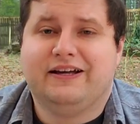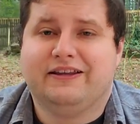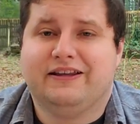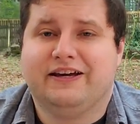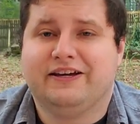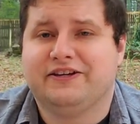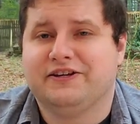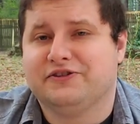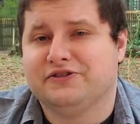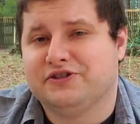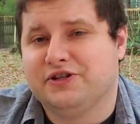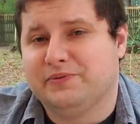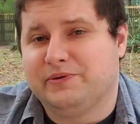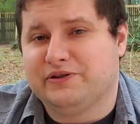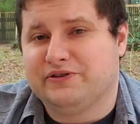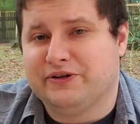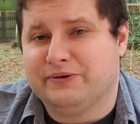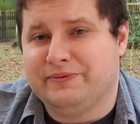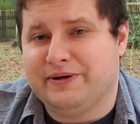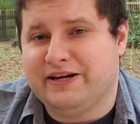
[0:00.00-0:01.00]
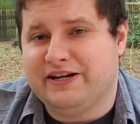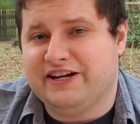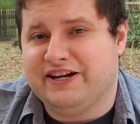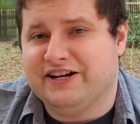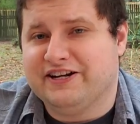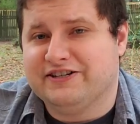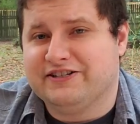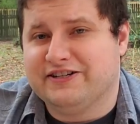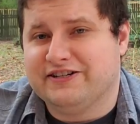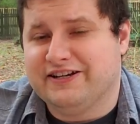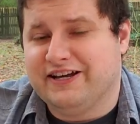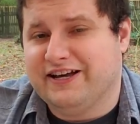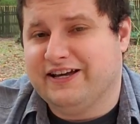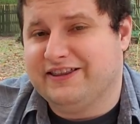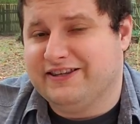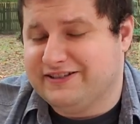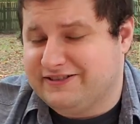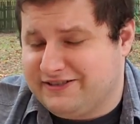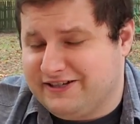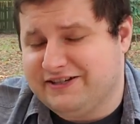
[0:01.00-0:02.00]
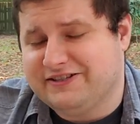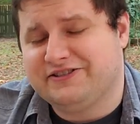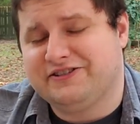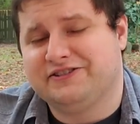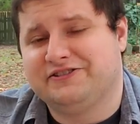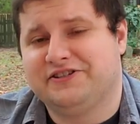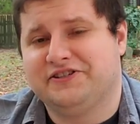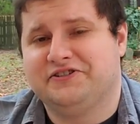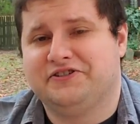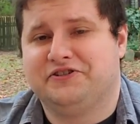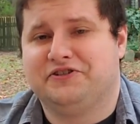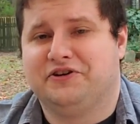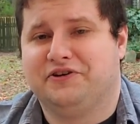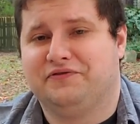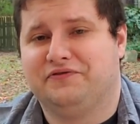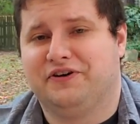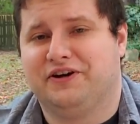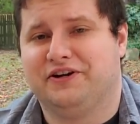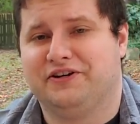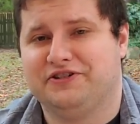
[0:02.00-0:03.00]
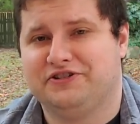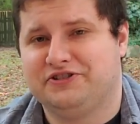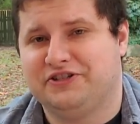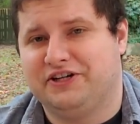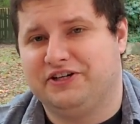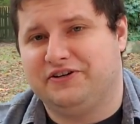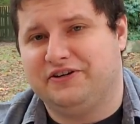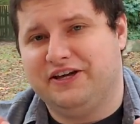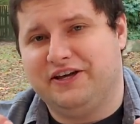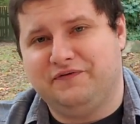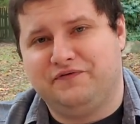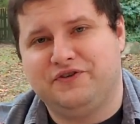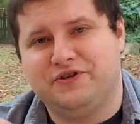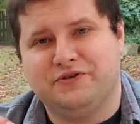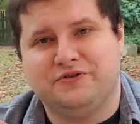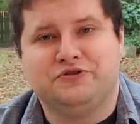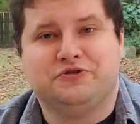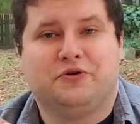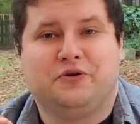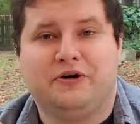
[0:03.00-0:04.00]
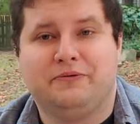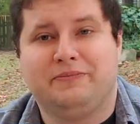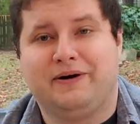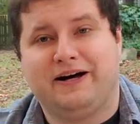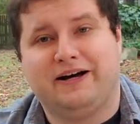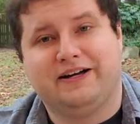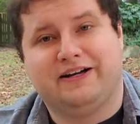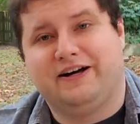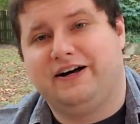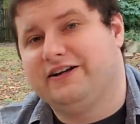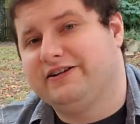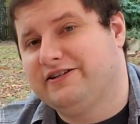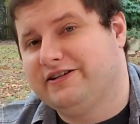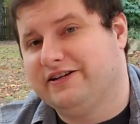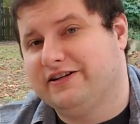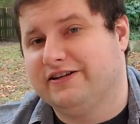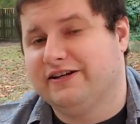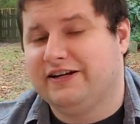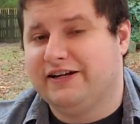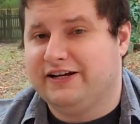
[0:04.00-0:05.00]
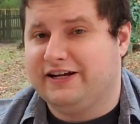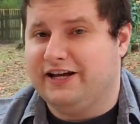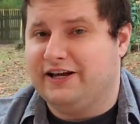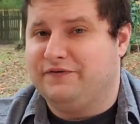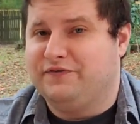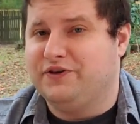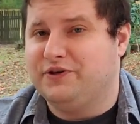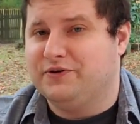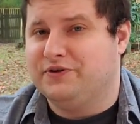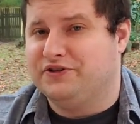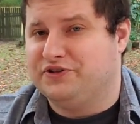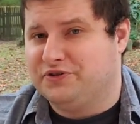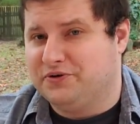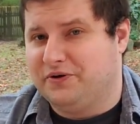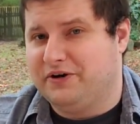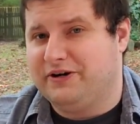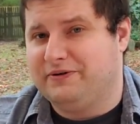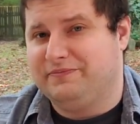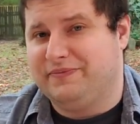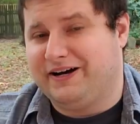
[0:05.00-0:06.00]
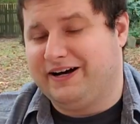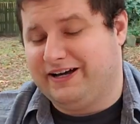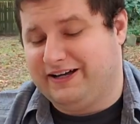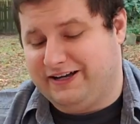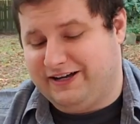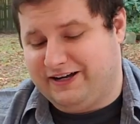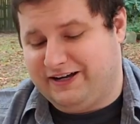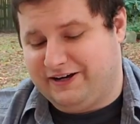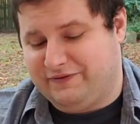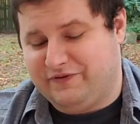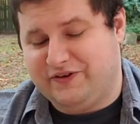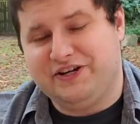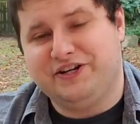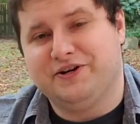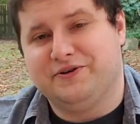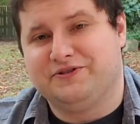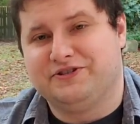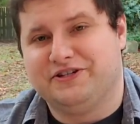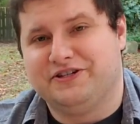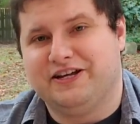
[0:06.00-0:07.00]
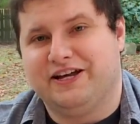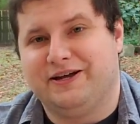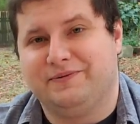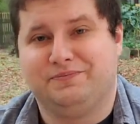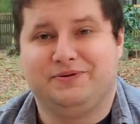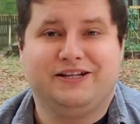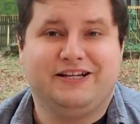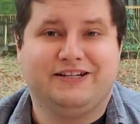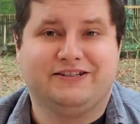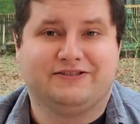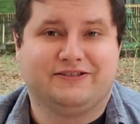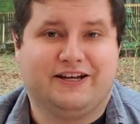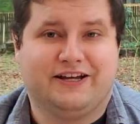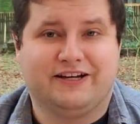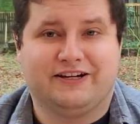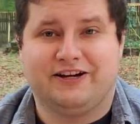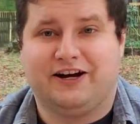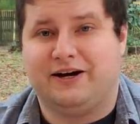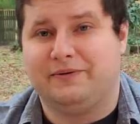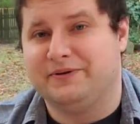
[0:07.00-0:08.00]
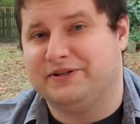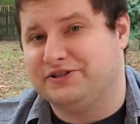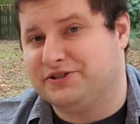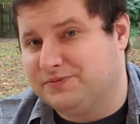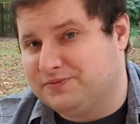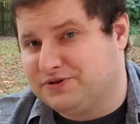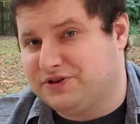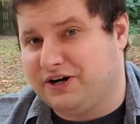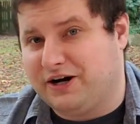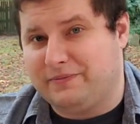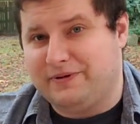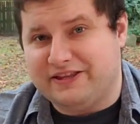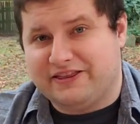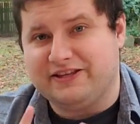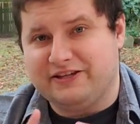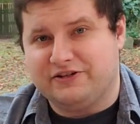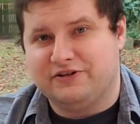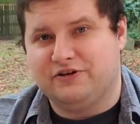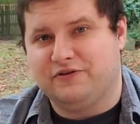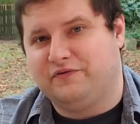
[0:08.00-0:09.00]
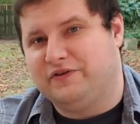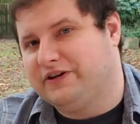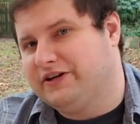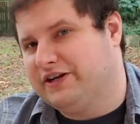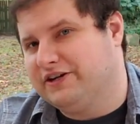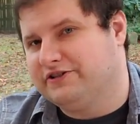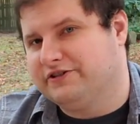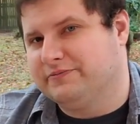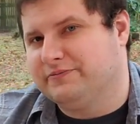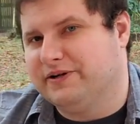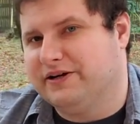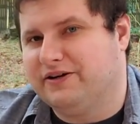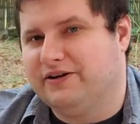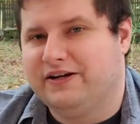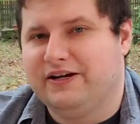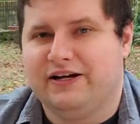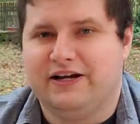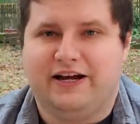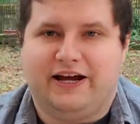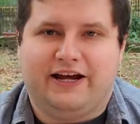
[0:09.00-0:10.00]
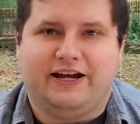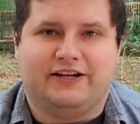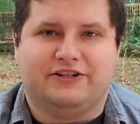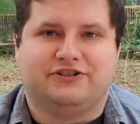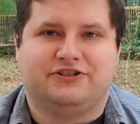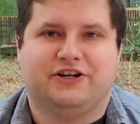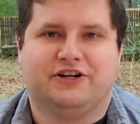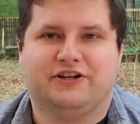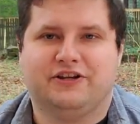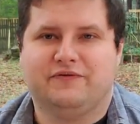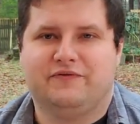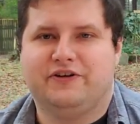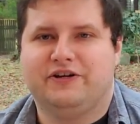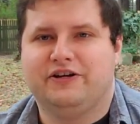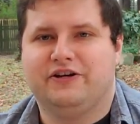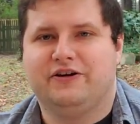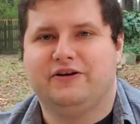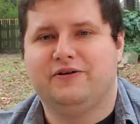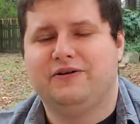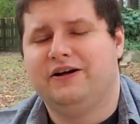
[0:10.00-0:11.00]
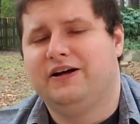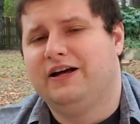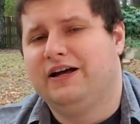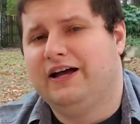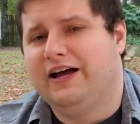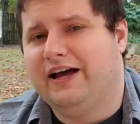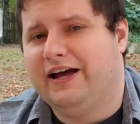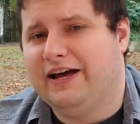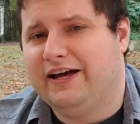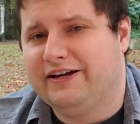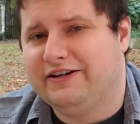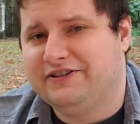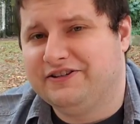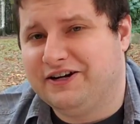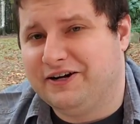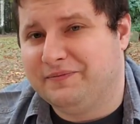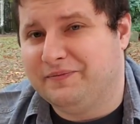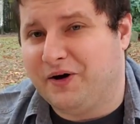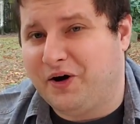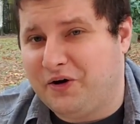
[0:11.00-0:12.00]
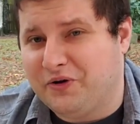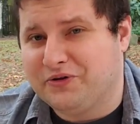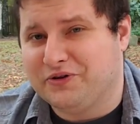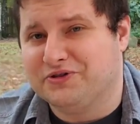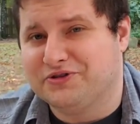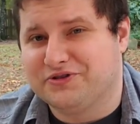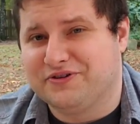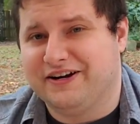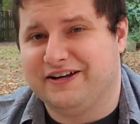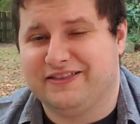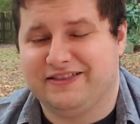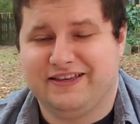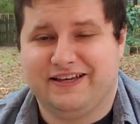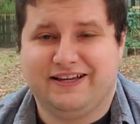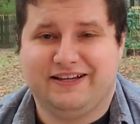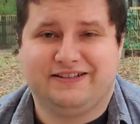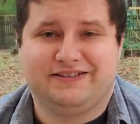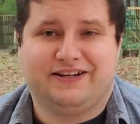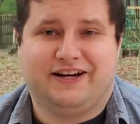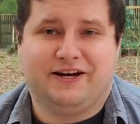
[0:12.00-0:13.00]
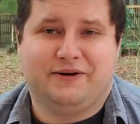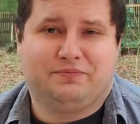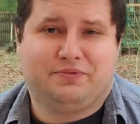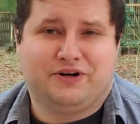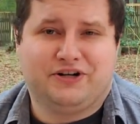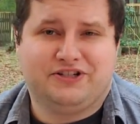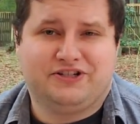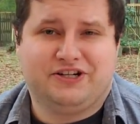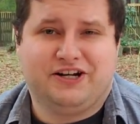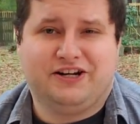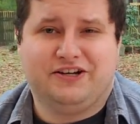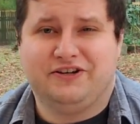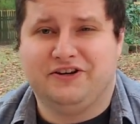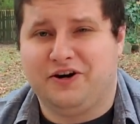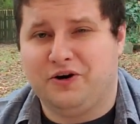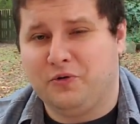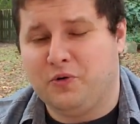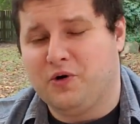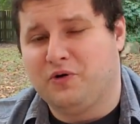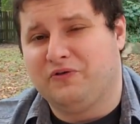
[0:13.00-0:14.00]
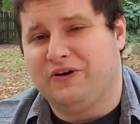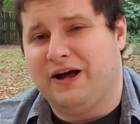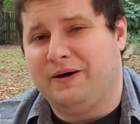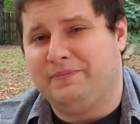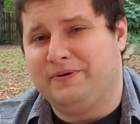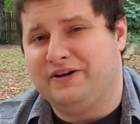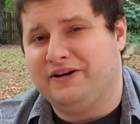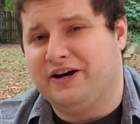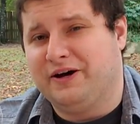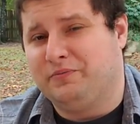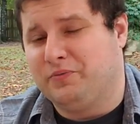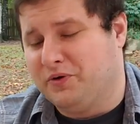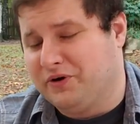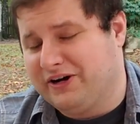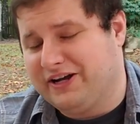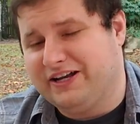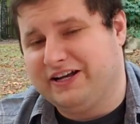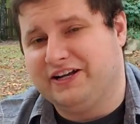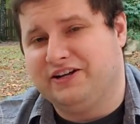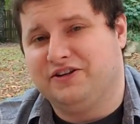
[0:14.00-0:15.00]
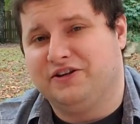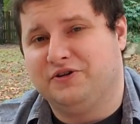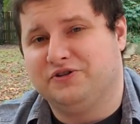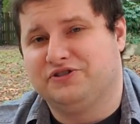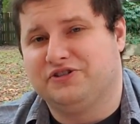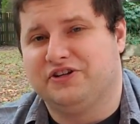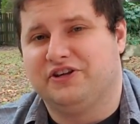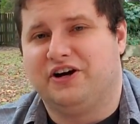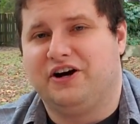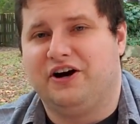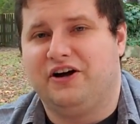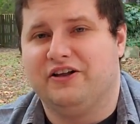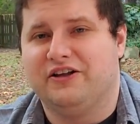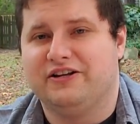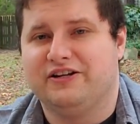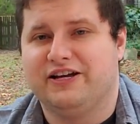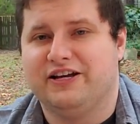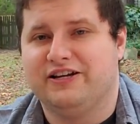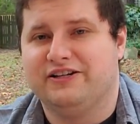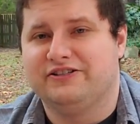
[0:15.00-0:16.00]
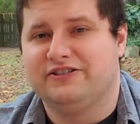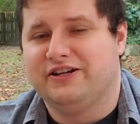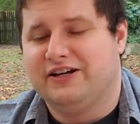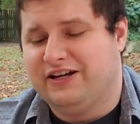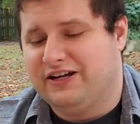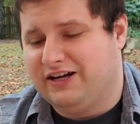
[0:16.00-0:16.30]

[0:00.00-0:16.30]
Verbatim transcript: Thank y'all so much for being here today. This is the Scentitar Fragrance Channel. If you enjoy my content, if you enjoyed my uh, video today, please like, comment, subscribe, hit that notification bell, and share the video, and um, all those great things. I appreciate y'all. We're wrapping up. We're getting close to the holidays.